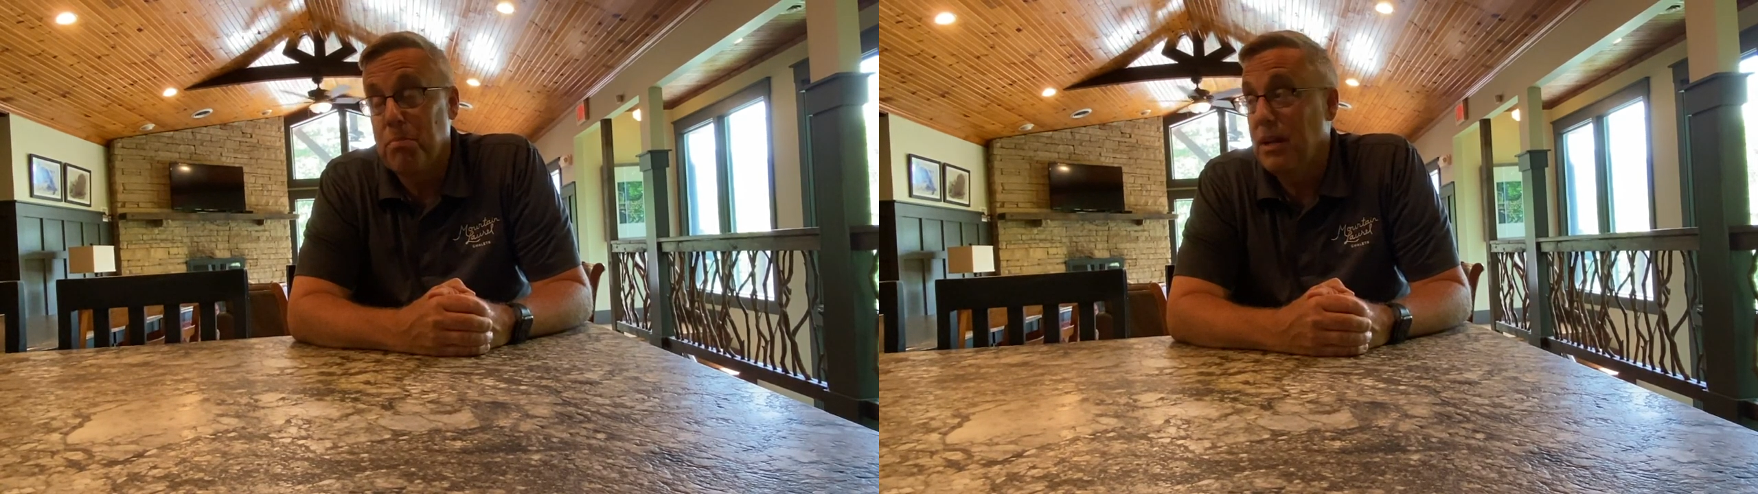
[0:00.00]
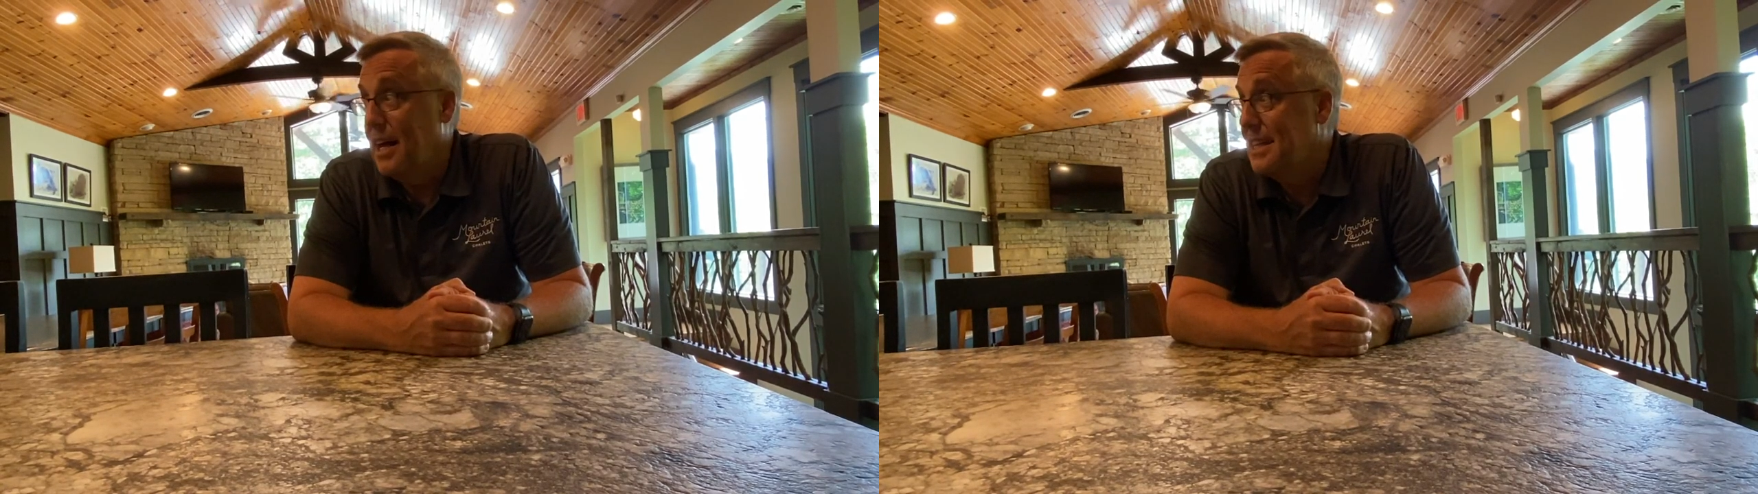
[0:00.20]

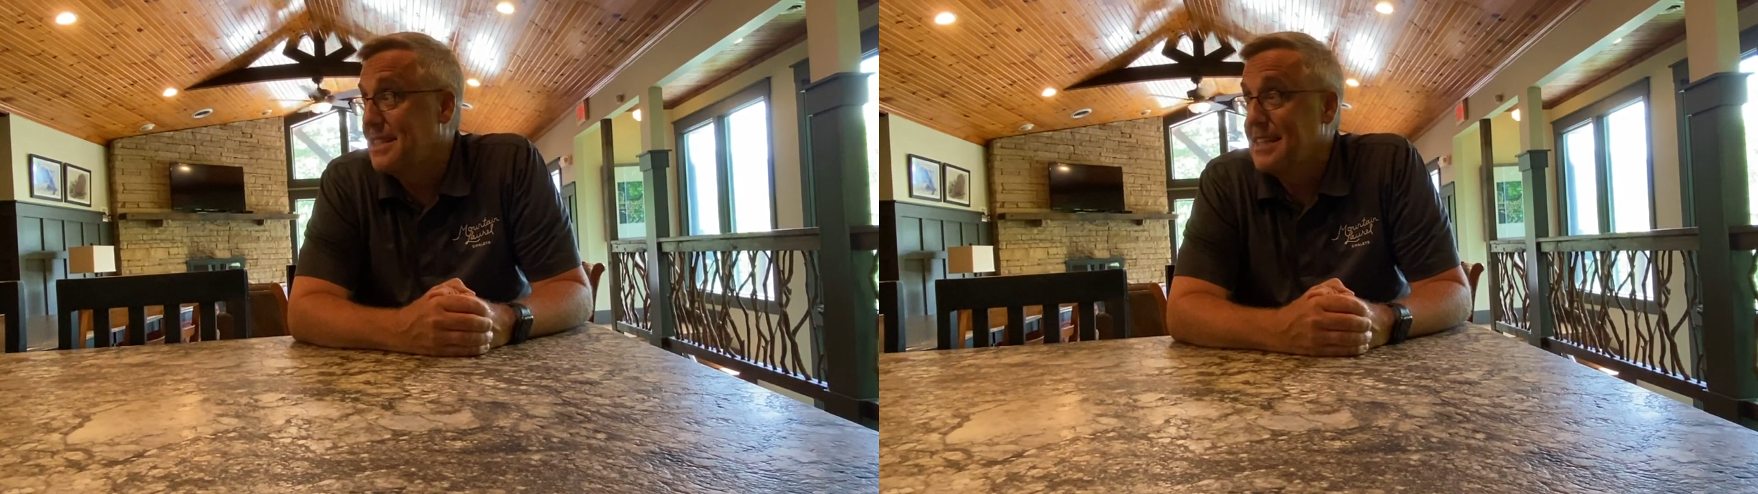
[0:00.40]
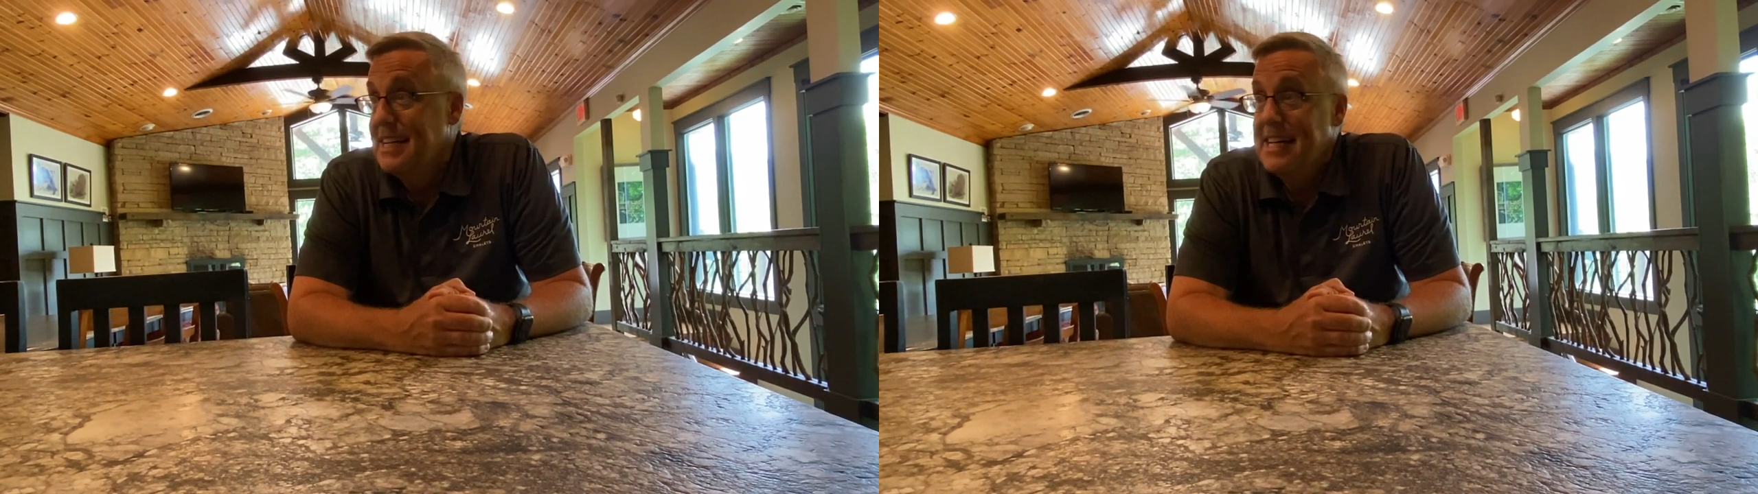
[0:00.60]

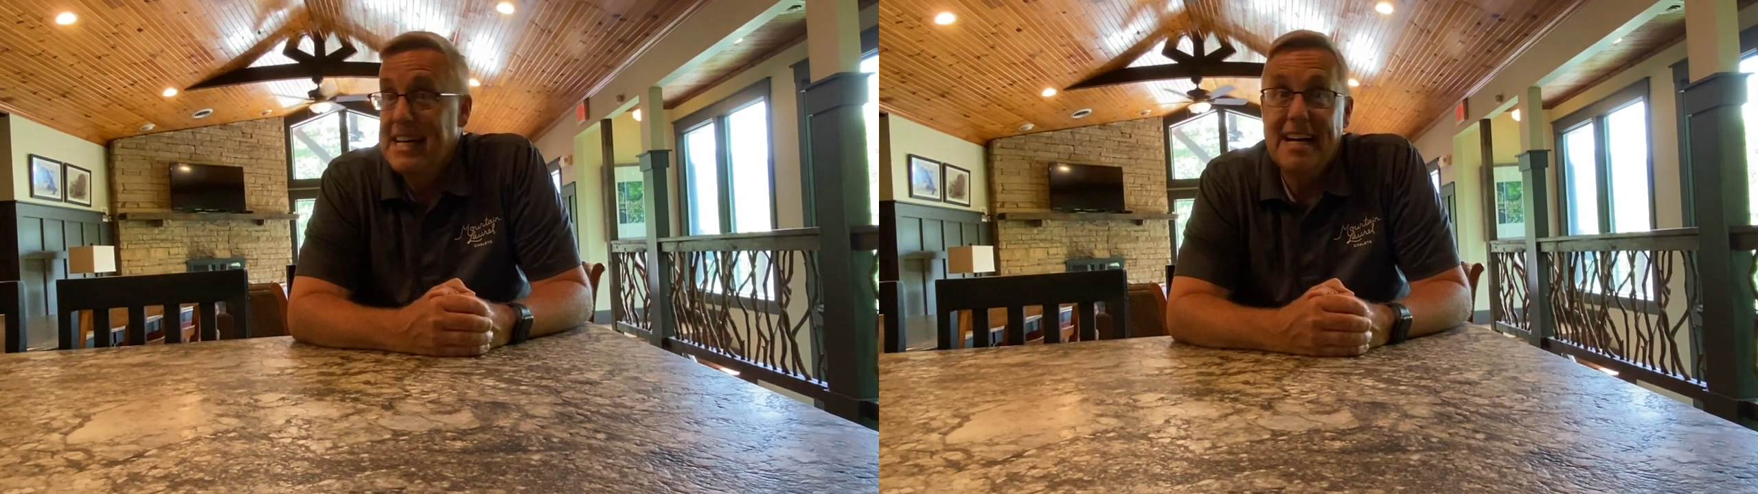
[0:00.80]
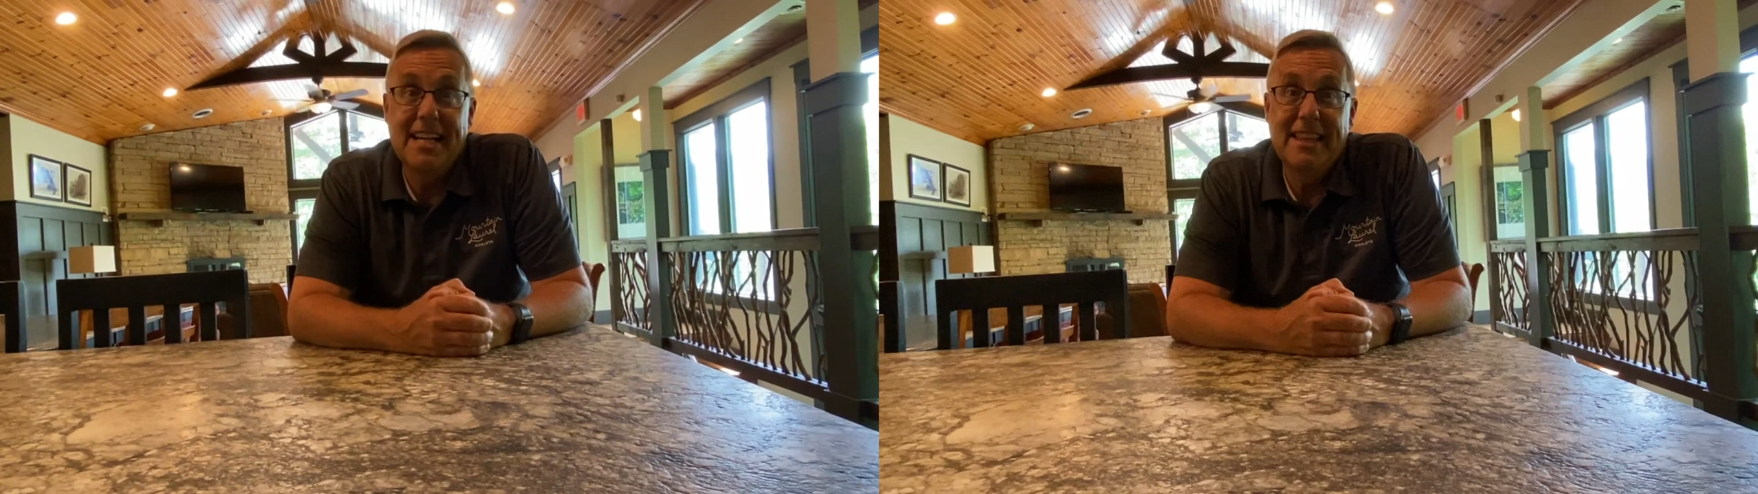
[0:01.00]
plus
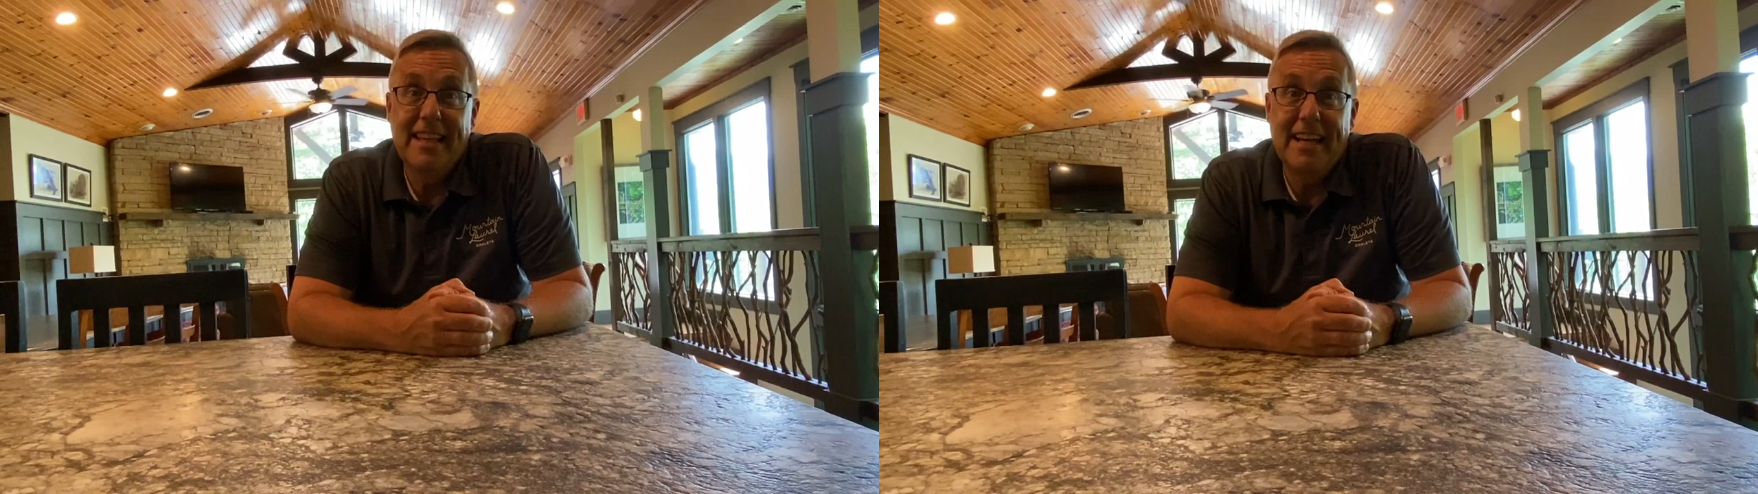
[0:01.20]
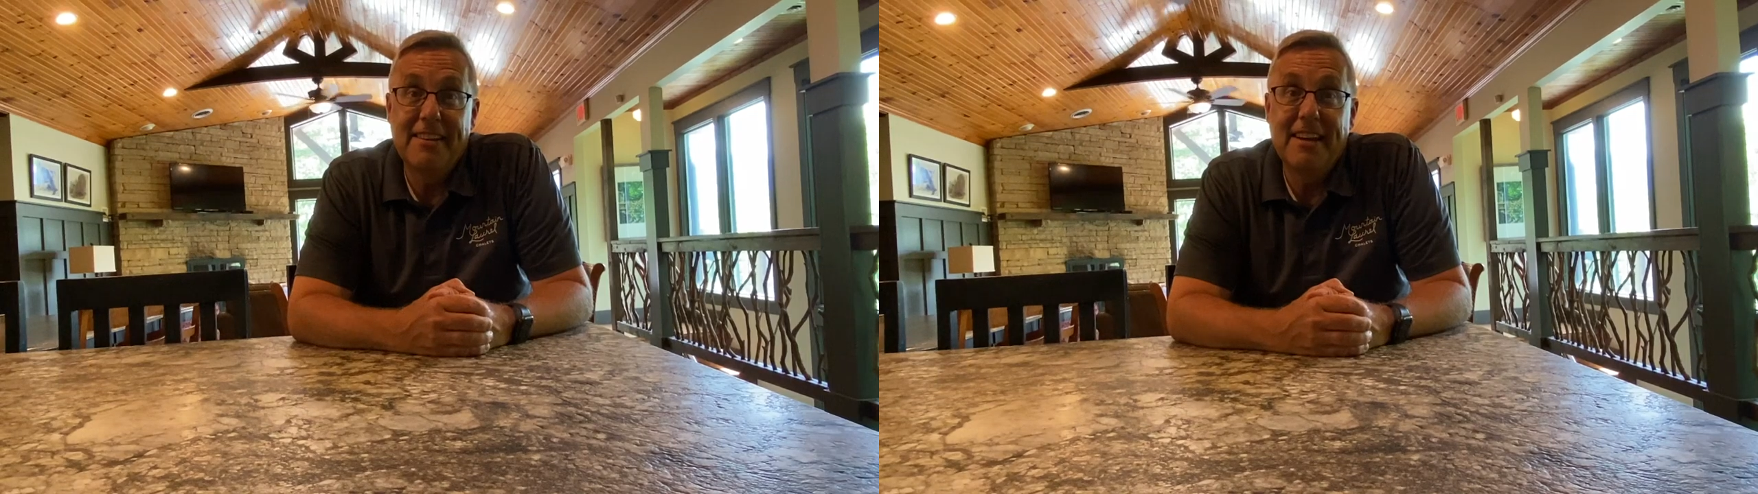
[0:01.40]

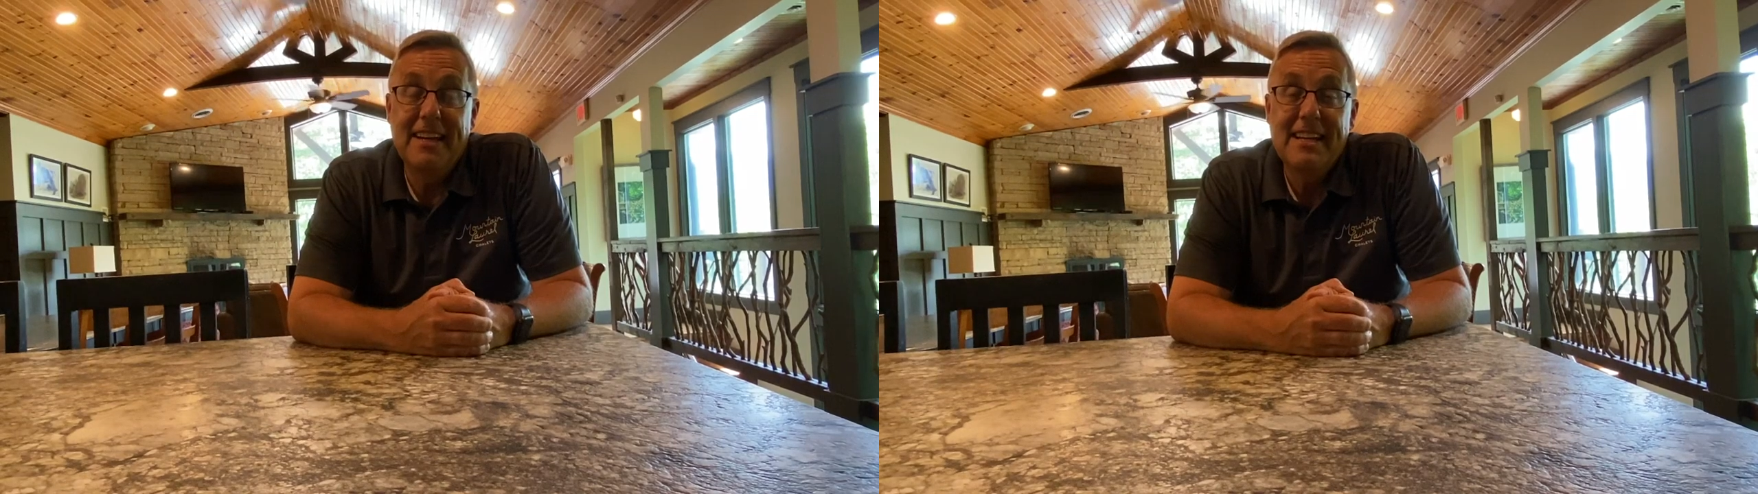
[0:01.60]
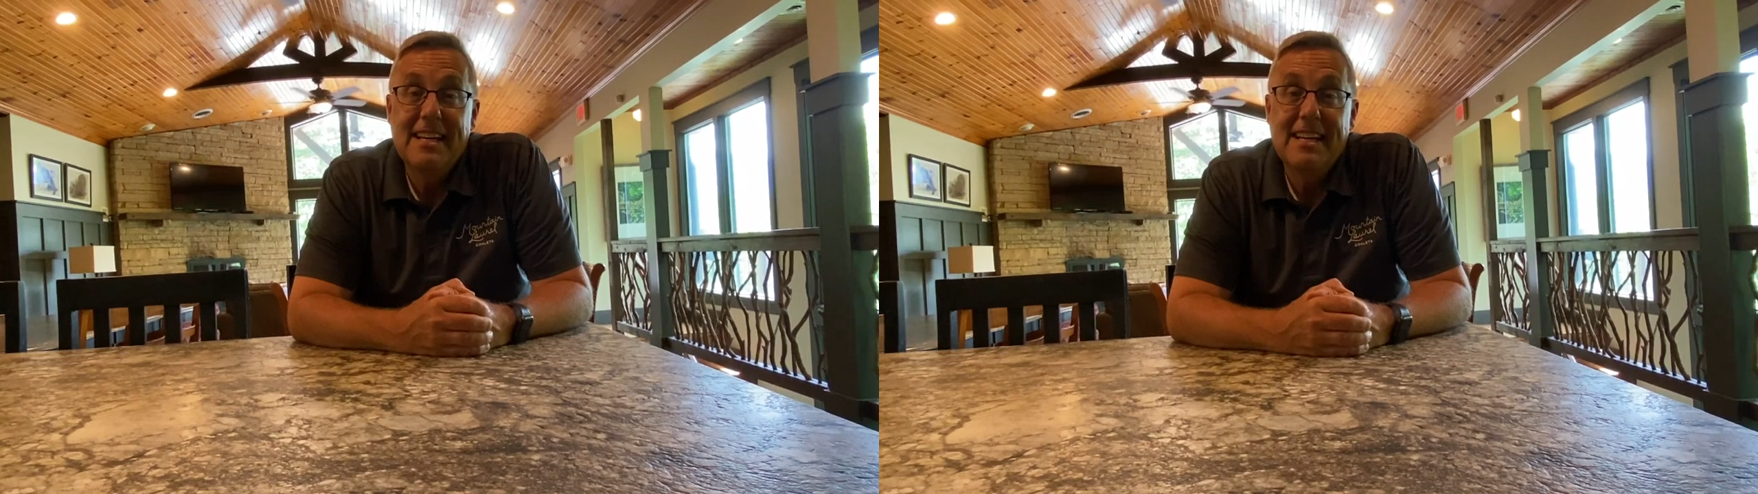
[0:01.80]
lately.